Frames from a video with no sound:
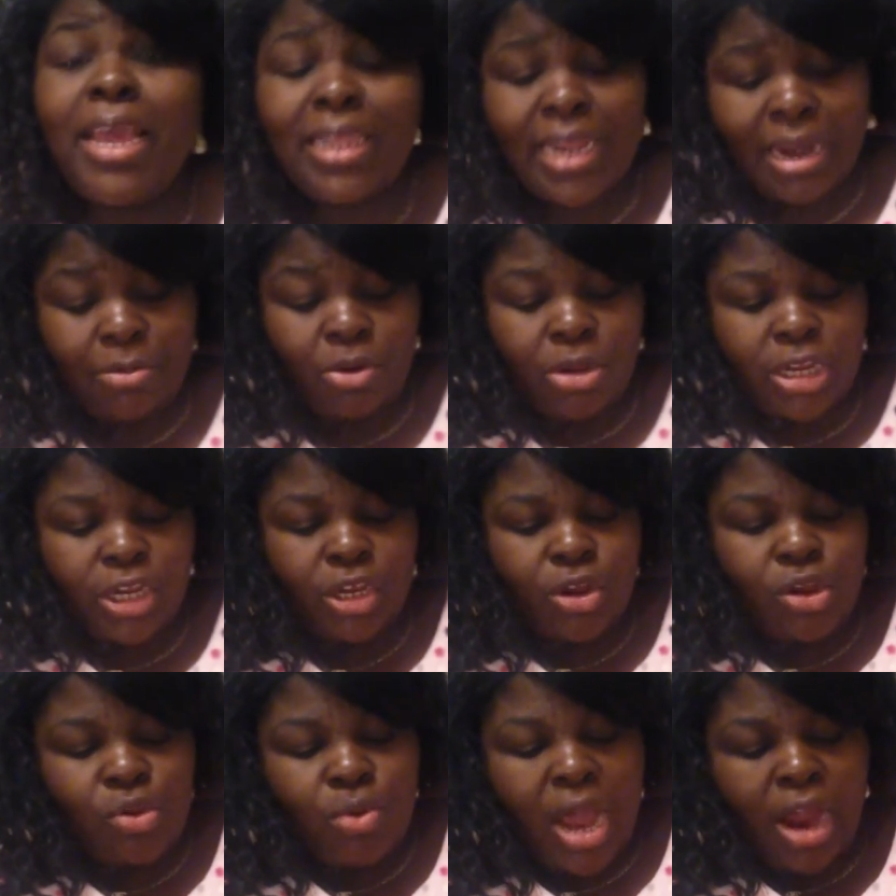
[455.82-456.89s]
piece that I'm going to
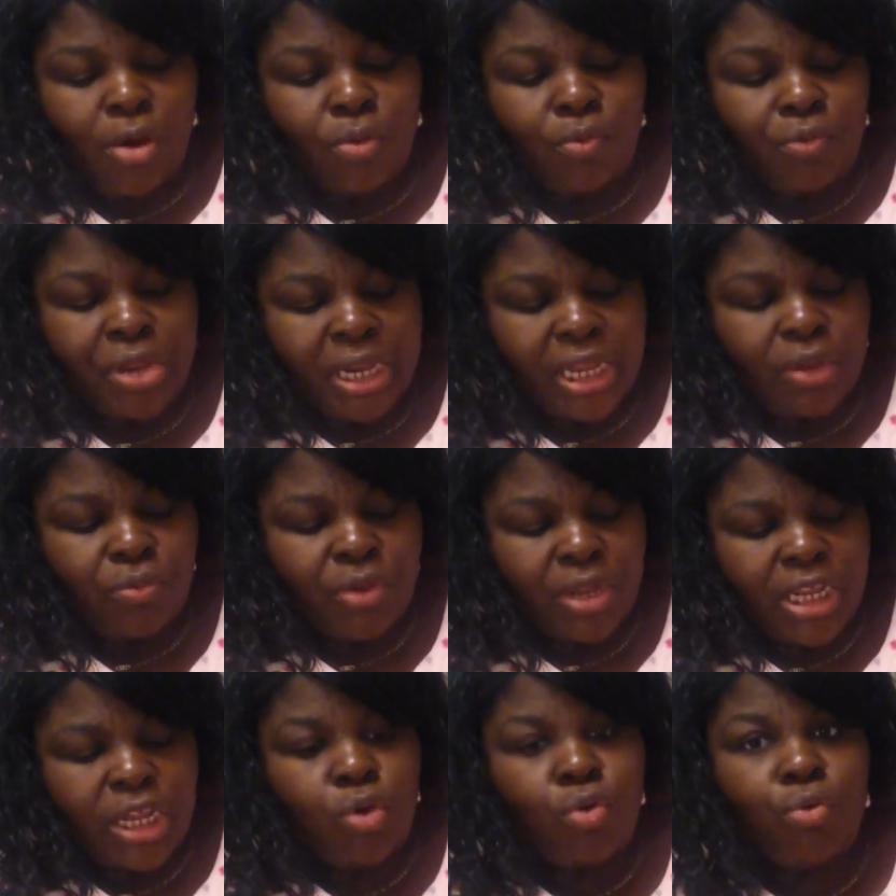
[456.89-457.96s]
show you, I really,
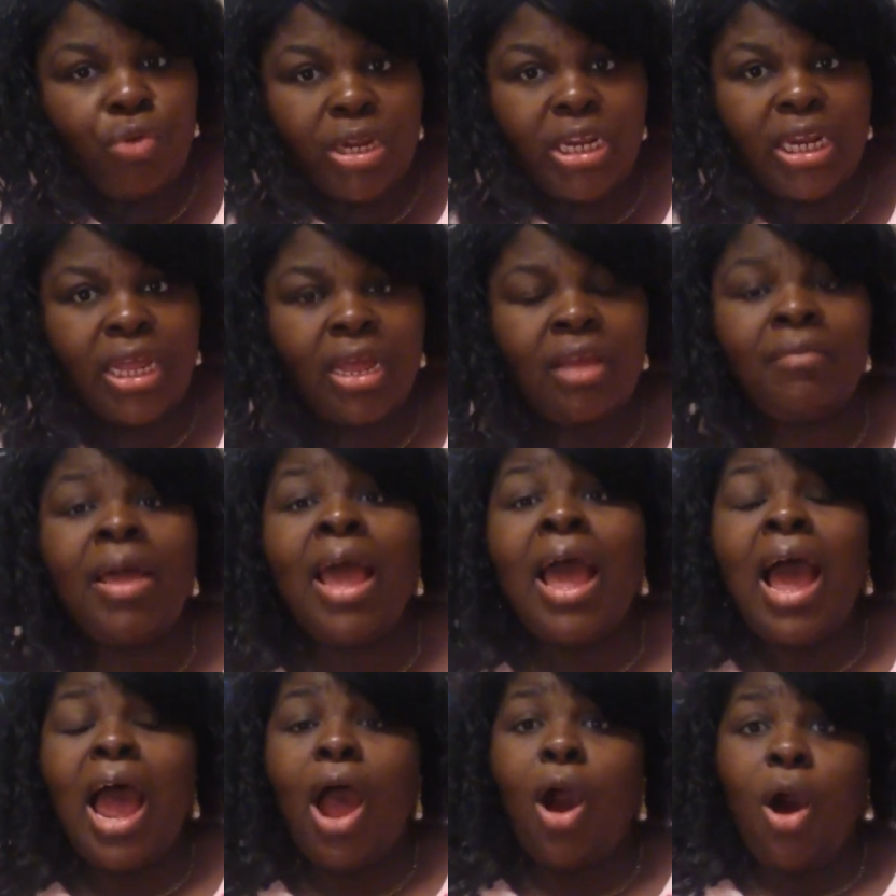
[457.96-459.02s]
really, really love.
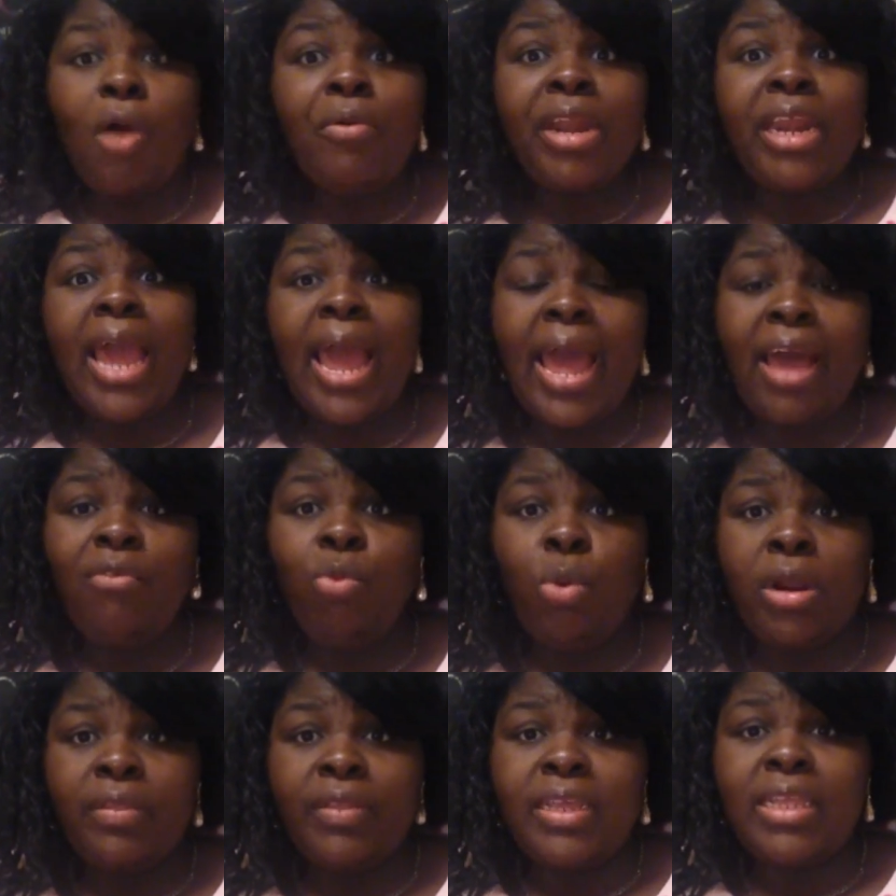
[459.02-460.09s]
I already have
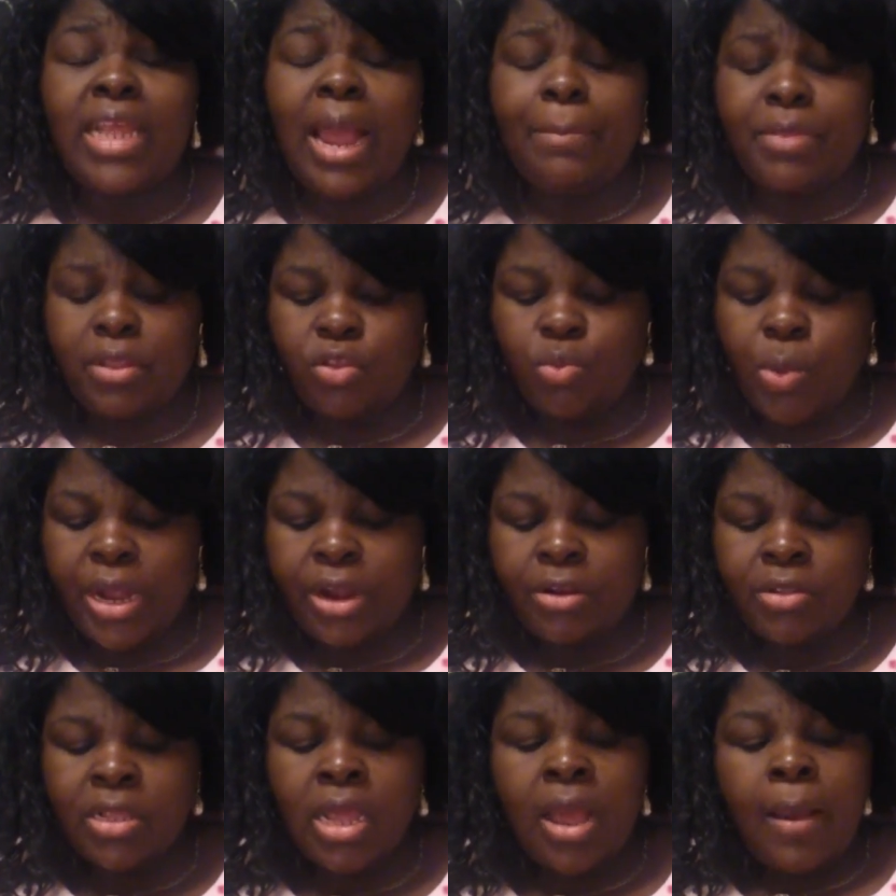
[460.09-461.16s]
one of these types of
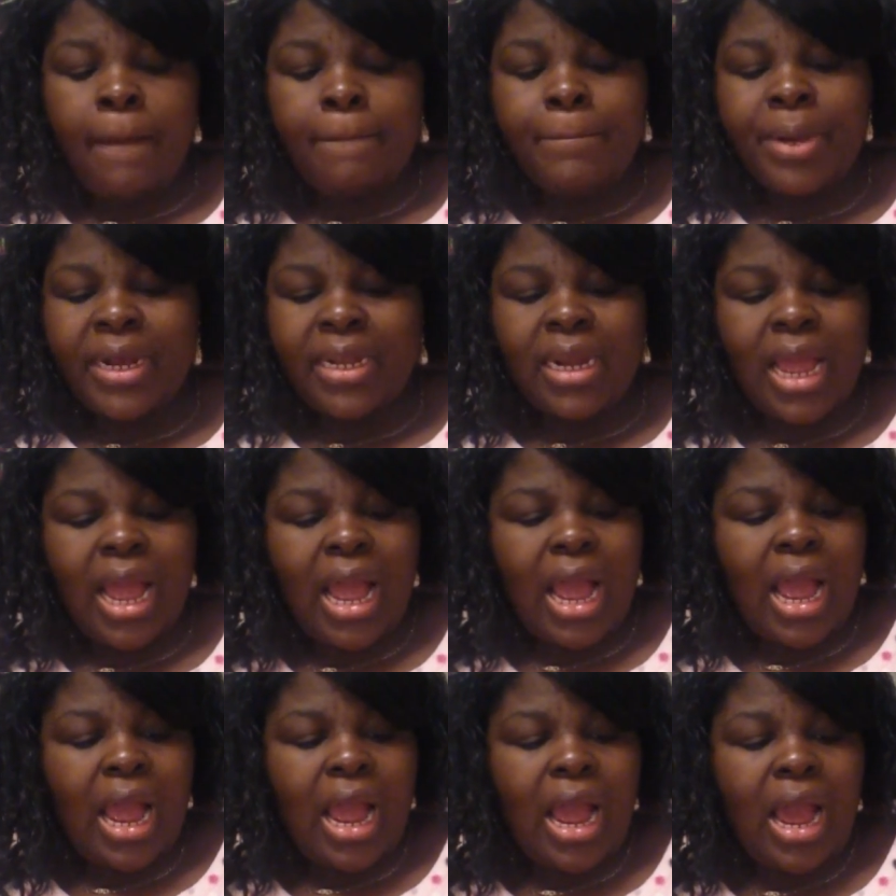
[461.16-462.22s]
sweaters, but
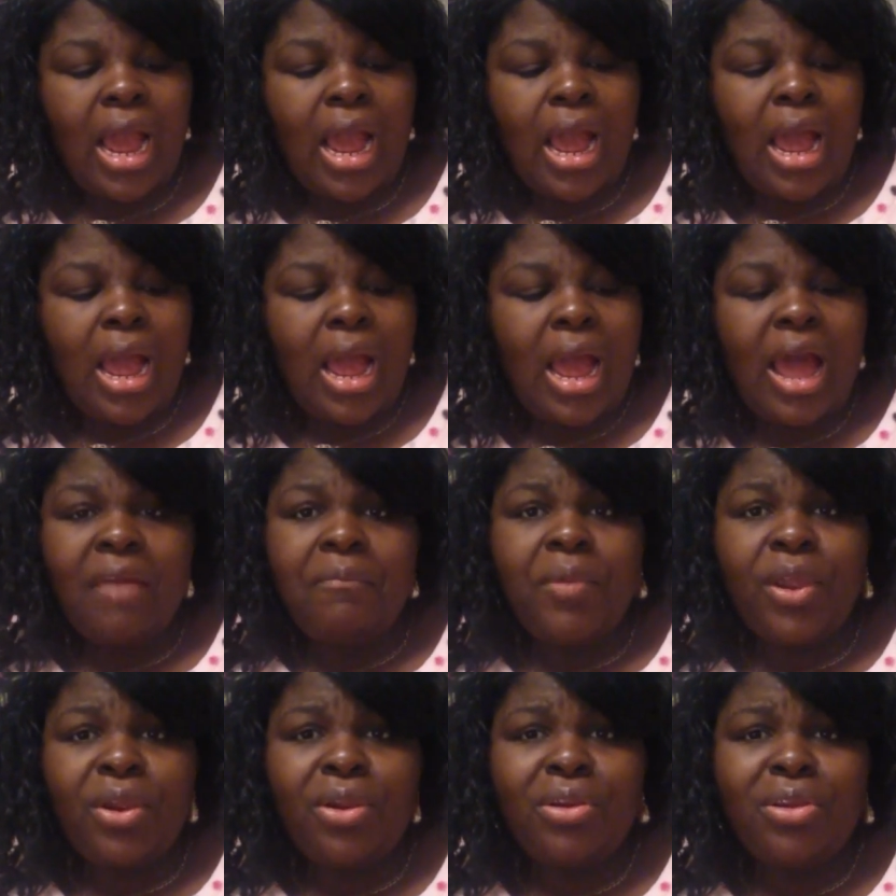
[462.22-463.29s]
I
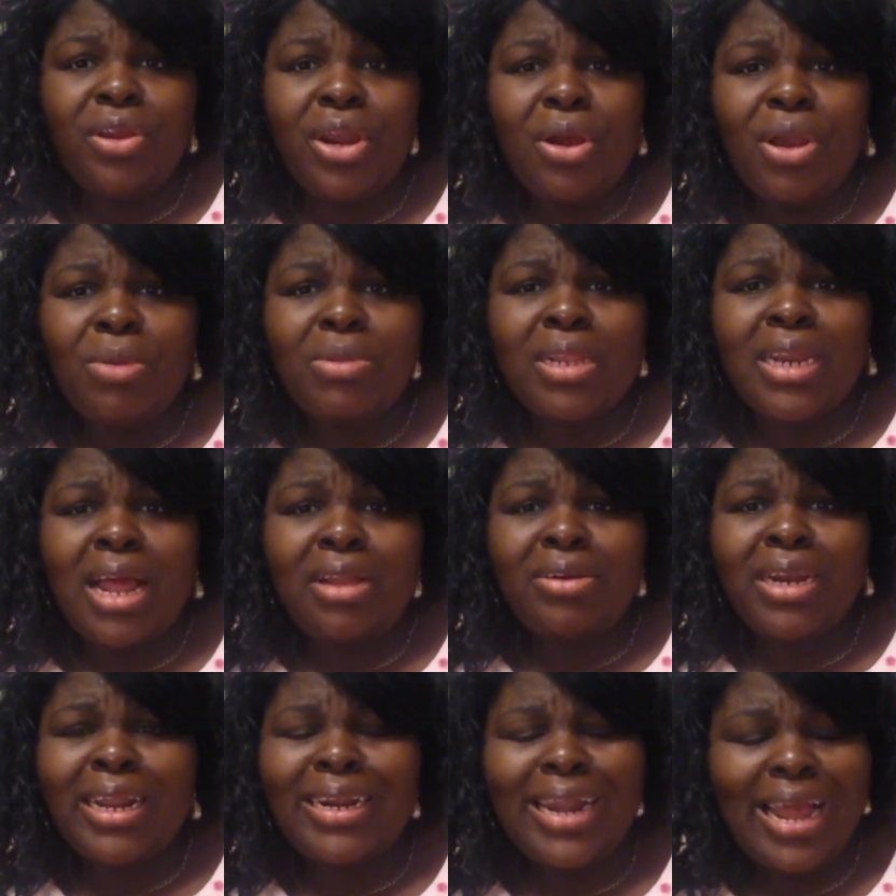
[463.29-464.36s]
figured you know it was a
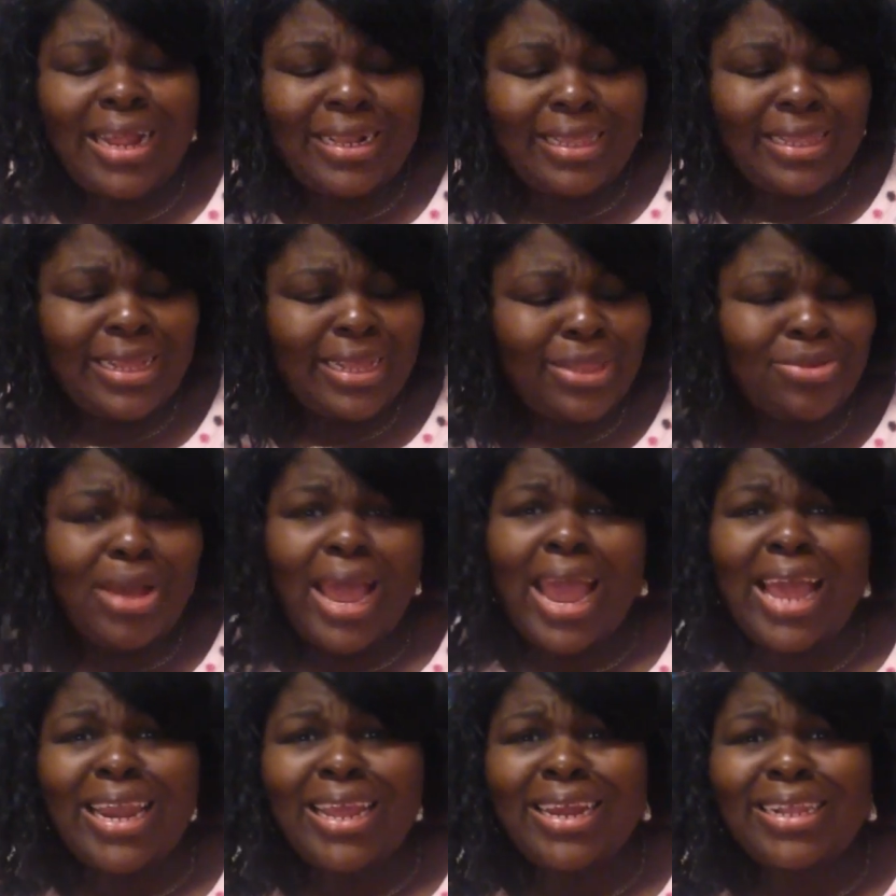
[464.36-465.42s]
dollar ninety nine cents, so I
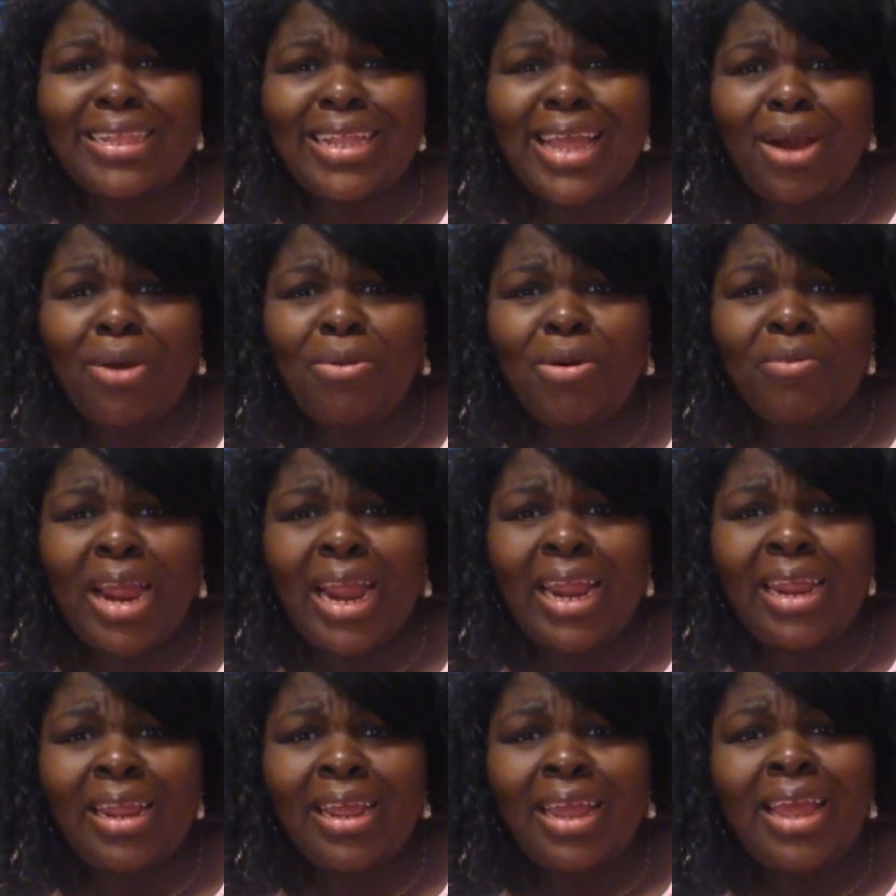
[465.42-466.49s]
had to get a second one
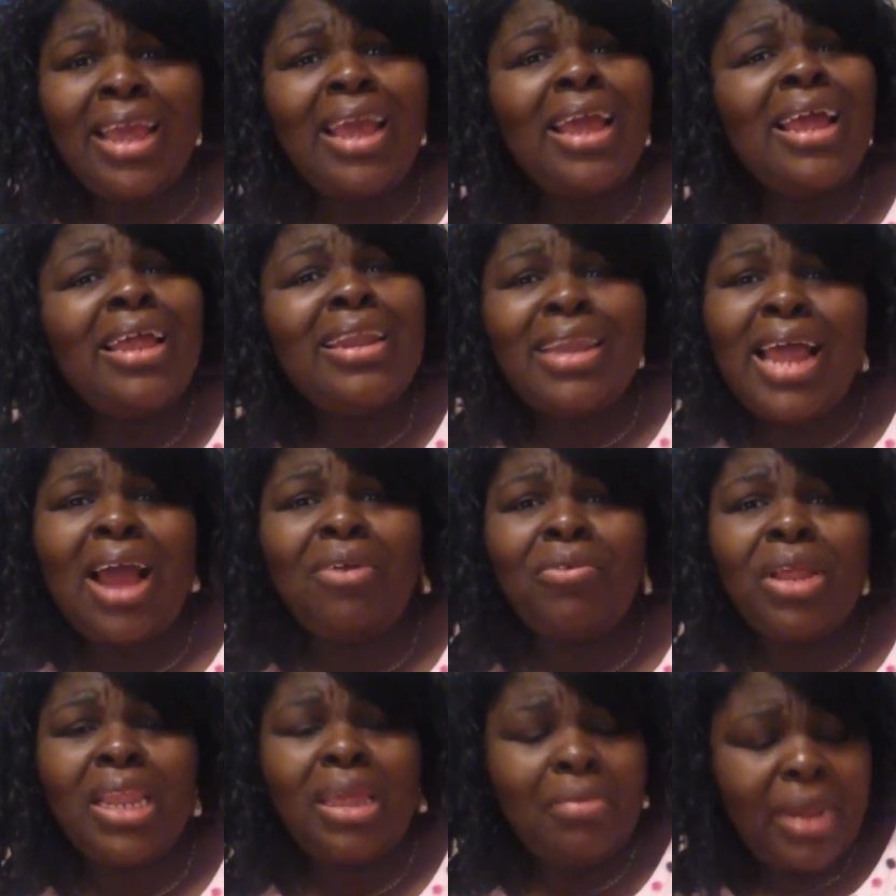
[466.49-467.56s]
right. Not
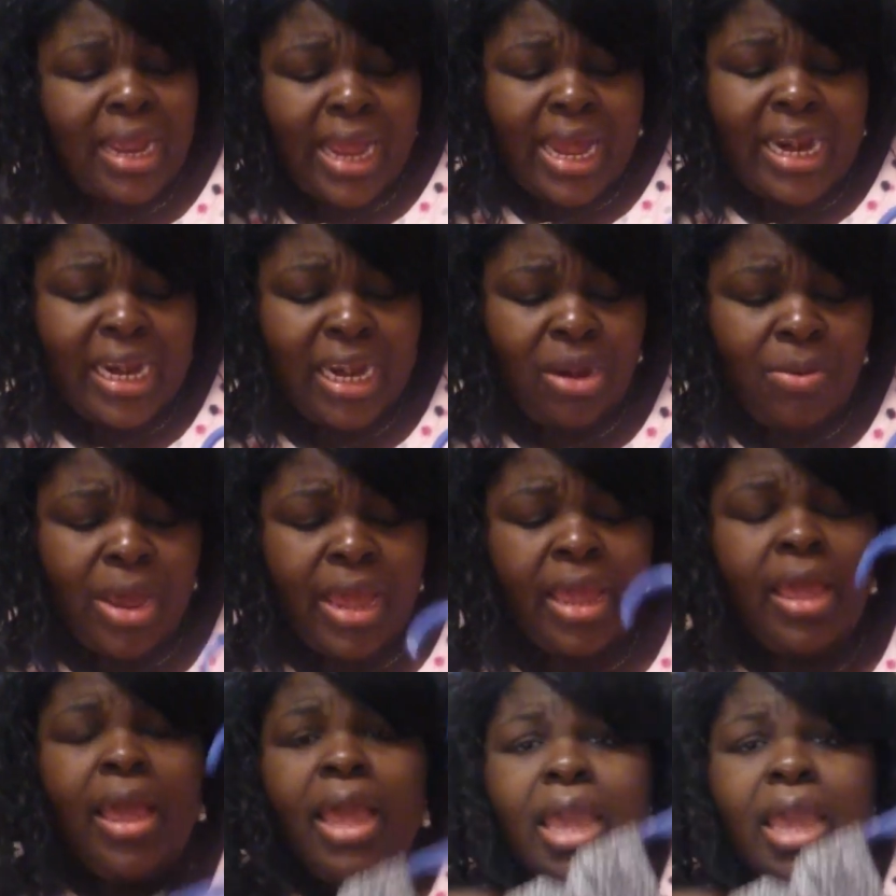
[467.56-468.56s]
really, but I got it anyway.